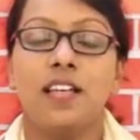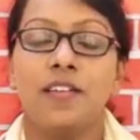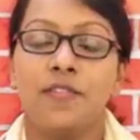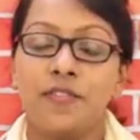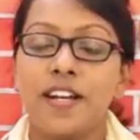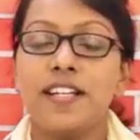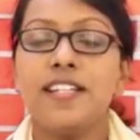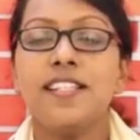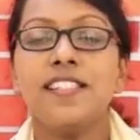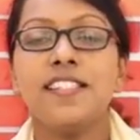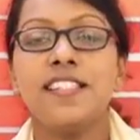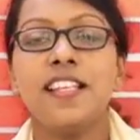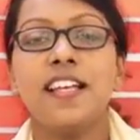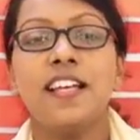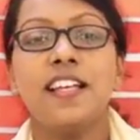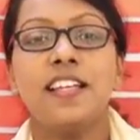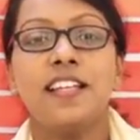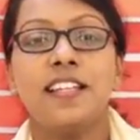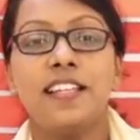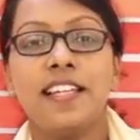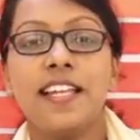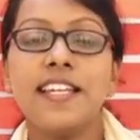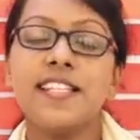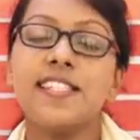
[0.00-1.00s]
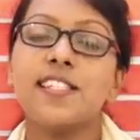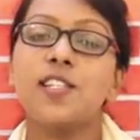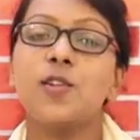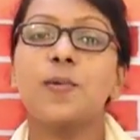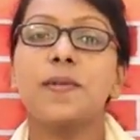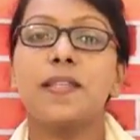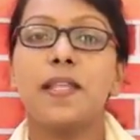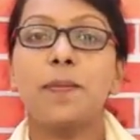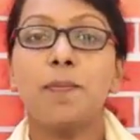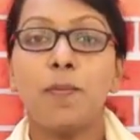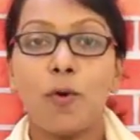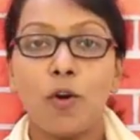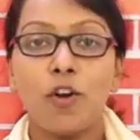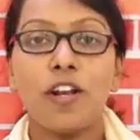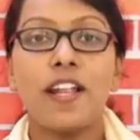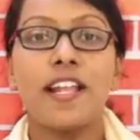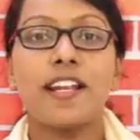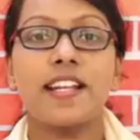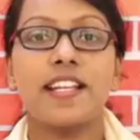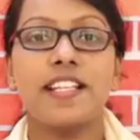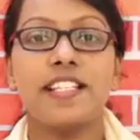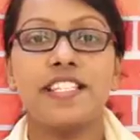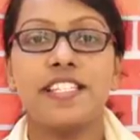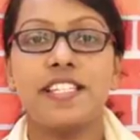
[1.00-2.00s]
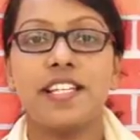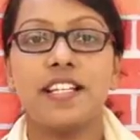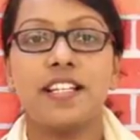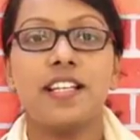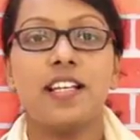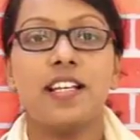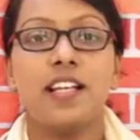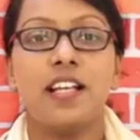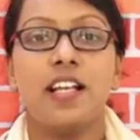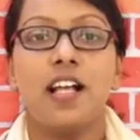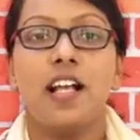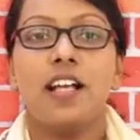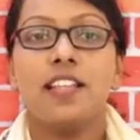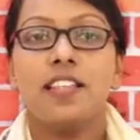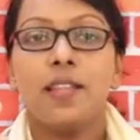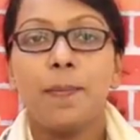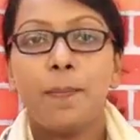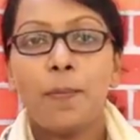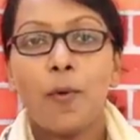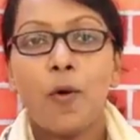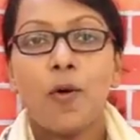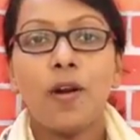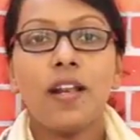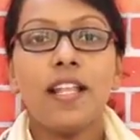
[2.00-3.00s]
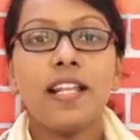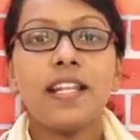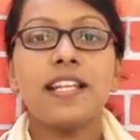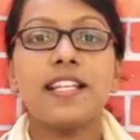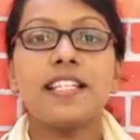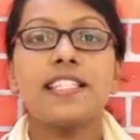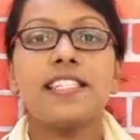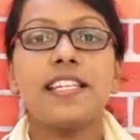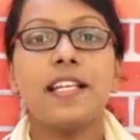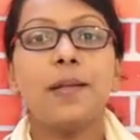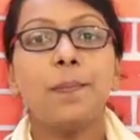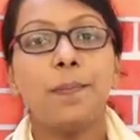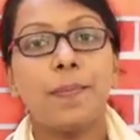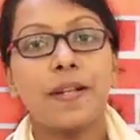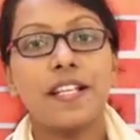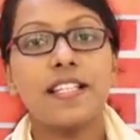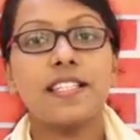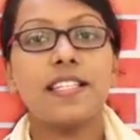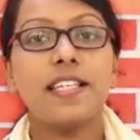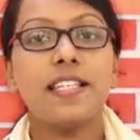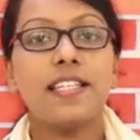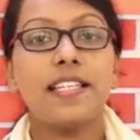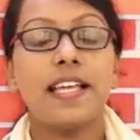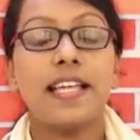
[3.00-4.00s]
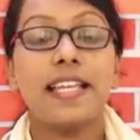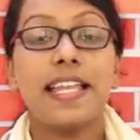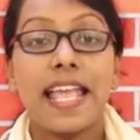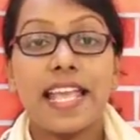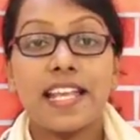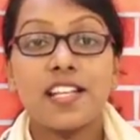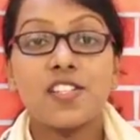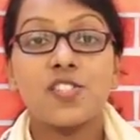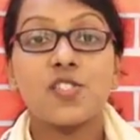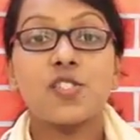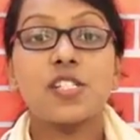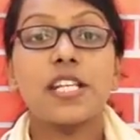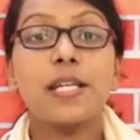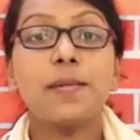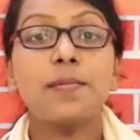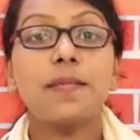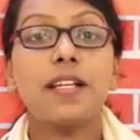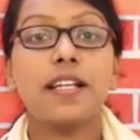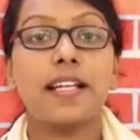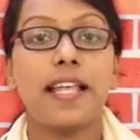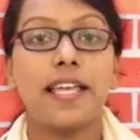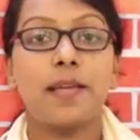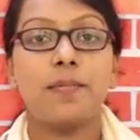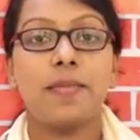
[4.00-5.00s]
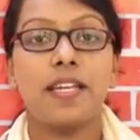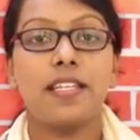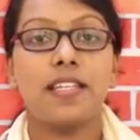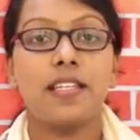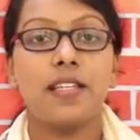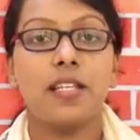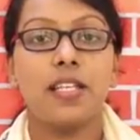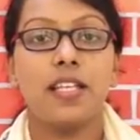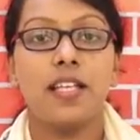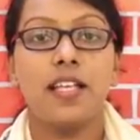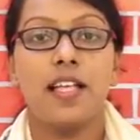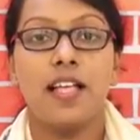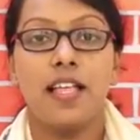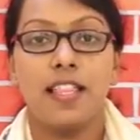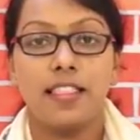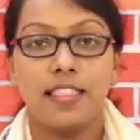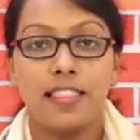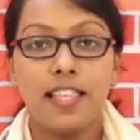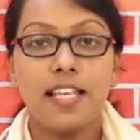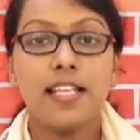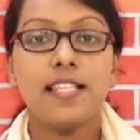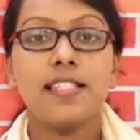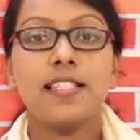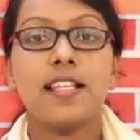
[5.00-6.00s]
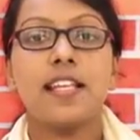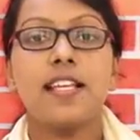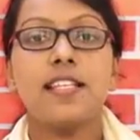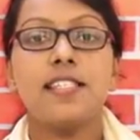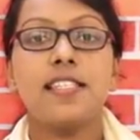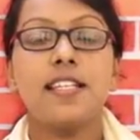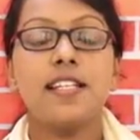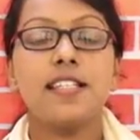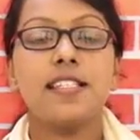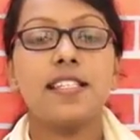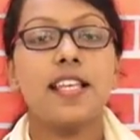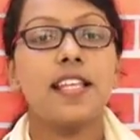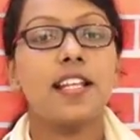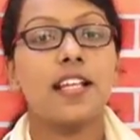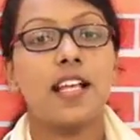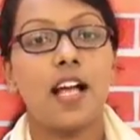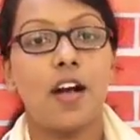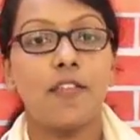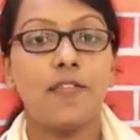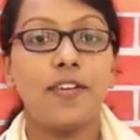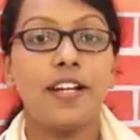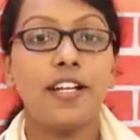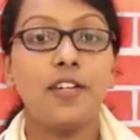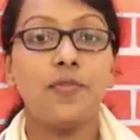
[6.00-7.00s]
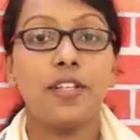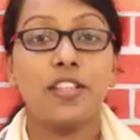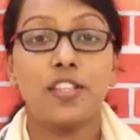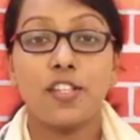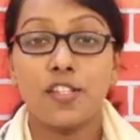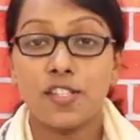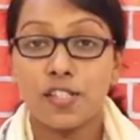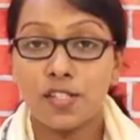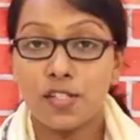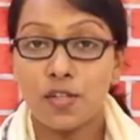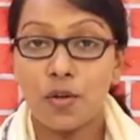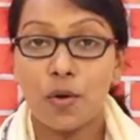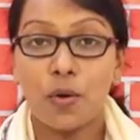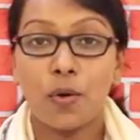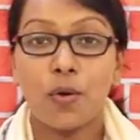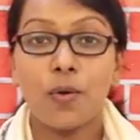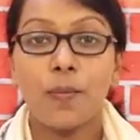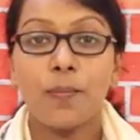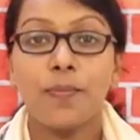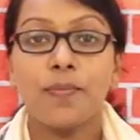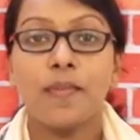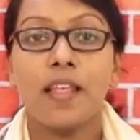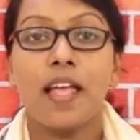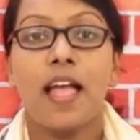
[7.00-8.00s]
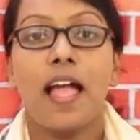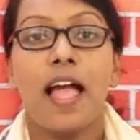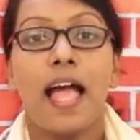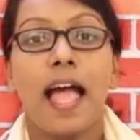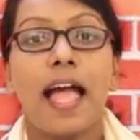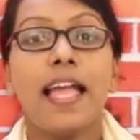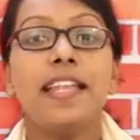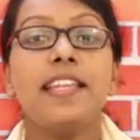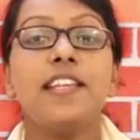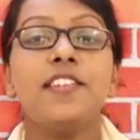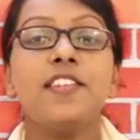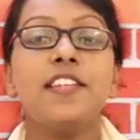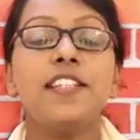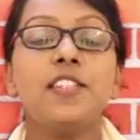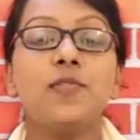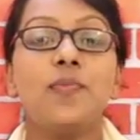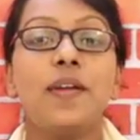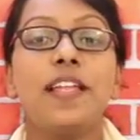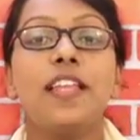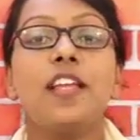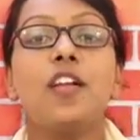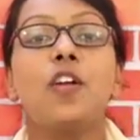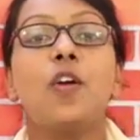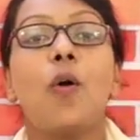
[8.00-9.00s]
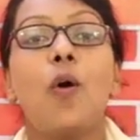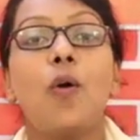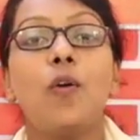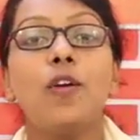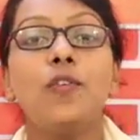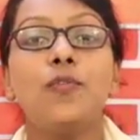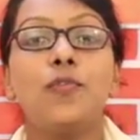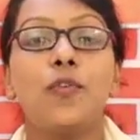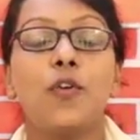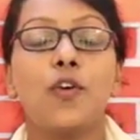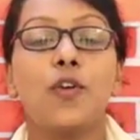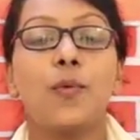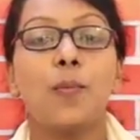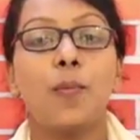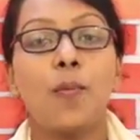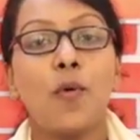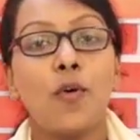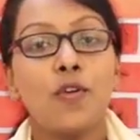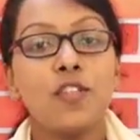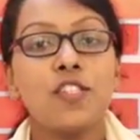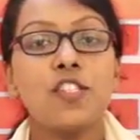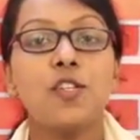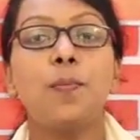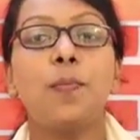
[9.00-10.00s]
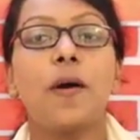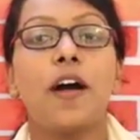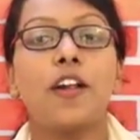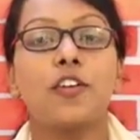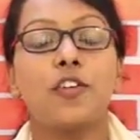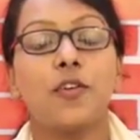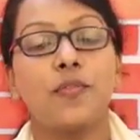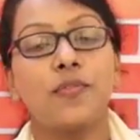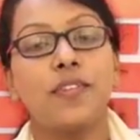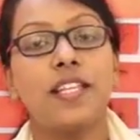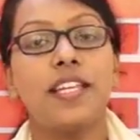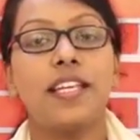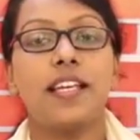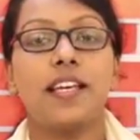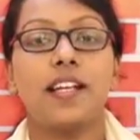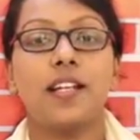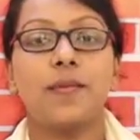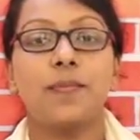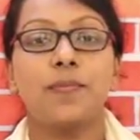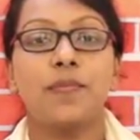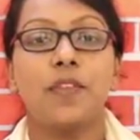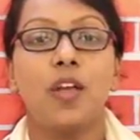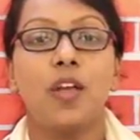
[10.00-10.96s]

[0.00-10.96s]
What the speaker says: Friends, let's look at the polar region. The polar region presents an extreme climate. These regions are covered with snow and it is very cold for most part of the year.